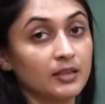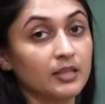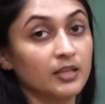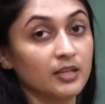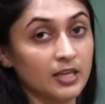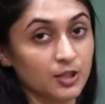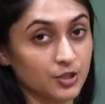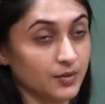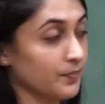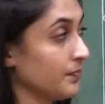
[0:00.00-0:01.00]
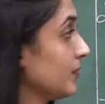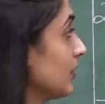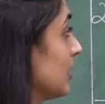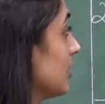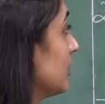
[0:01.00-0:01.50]
the narration.
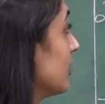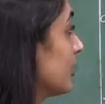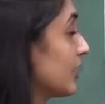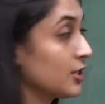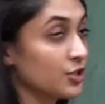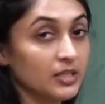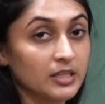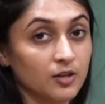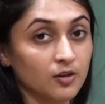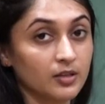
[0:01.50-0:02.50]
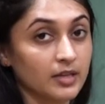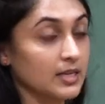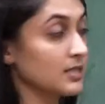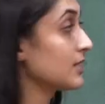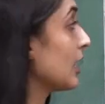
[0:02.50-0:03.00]
The narration here
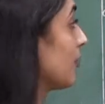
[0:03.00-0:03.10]
is